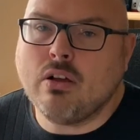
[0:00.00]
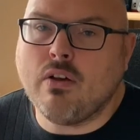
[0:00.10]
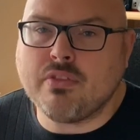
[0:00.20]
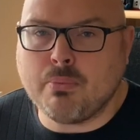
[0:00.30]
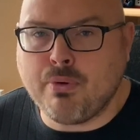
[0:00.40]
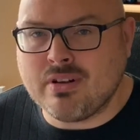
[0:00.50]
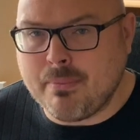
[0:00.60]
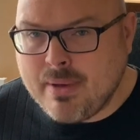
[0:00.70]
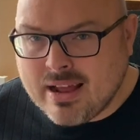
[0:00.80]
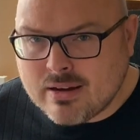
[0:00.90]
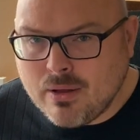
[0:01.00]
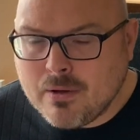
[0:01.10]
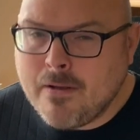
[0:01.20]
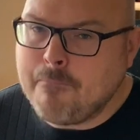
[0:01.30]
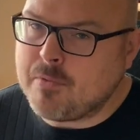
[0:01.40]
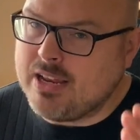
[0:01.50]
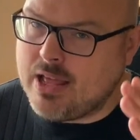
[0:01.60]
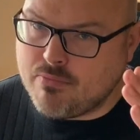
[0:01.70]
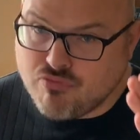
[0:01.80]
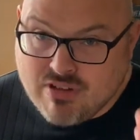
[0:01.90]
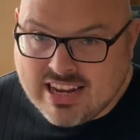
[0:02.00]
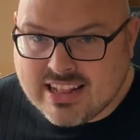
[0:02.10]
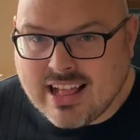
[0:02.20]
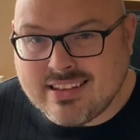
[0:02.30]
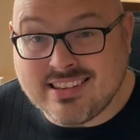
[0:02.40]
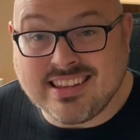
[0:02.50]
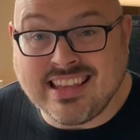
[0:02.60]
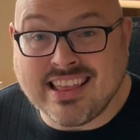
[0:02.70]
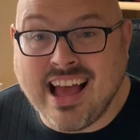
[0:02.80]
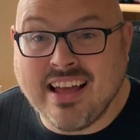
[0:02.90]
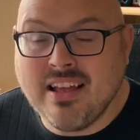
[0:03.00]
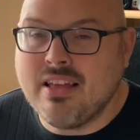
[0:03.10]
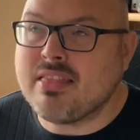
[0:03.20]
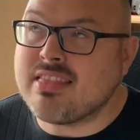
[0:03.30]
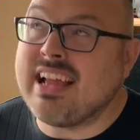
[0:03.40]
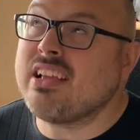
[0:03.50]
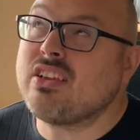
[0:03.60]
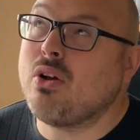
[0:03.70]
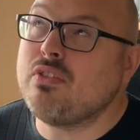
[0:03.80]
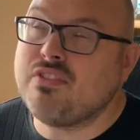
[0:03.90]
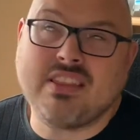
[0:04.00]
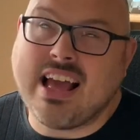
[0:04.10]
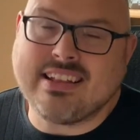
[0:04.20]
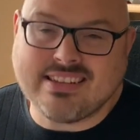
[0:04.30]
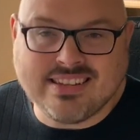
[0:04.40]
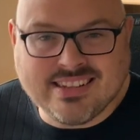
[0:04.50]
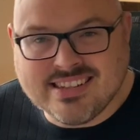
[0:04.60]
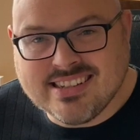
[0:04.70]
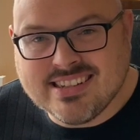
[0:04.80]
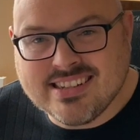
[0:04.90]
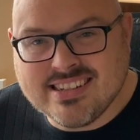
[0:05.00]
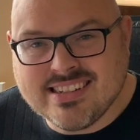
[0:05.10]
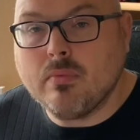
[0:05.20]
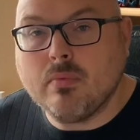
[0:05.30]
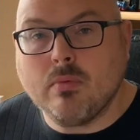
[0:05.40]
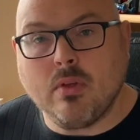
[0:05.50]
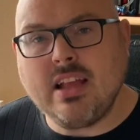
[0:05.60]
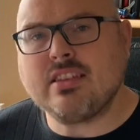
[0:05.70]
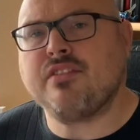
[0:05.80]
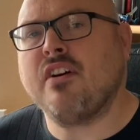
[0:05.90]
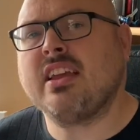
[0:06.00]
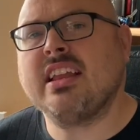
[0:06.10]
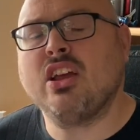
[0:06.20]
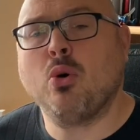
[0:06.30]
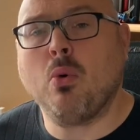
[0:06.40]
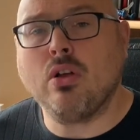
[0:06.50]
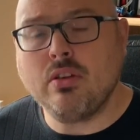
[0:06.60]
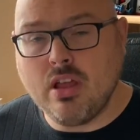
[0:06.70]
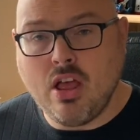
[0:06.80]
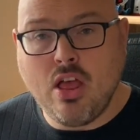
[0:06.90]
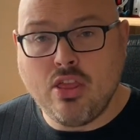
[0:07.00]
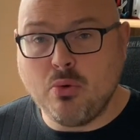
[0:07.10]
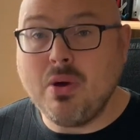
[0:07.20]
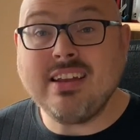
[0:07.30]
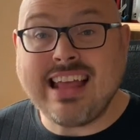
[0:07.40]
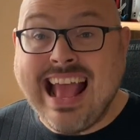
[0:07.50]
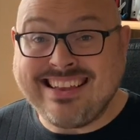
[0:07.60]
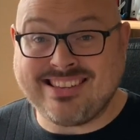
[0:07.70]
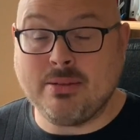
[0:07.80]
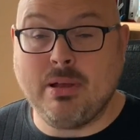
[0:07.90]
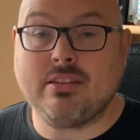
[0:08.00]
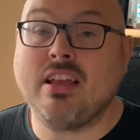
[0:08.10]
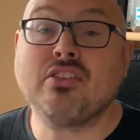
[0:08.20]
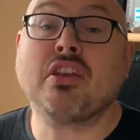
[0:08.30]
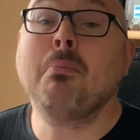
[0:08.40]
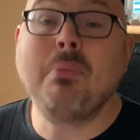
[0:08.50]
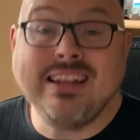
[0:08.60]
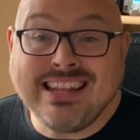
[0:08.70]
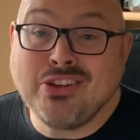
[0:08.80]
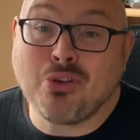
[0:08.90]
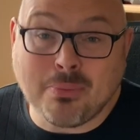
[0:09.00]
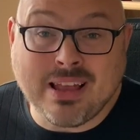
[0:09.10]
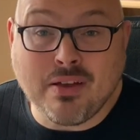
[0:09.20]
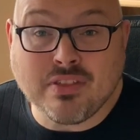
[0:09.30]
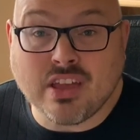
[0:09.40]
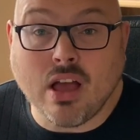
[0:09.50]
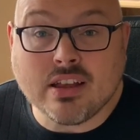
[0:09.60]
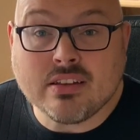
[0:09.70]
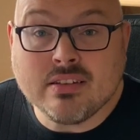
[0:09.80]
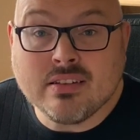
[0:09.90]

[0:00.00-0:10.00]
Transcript: of the product backlog, and I'm really glad to see that. Thank God for that. Here's a funky little one. The word estimate has completely dropped out of the guide.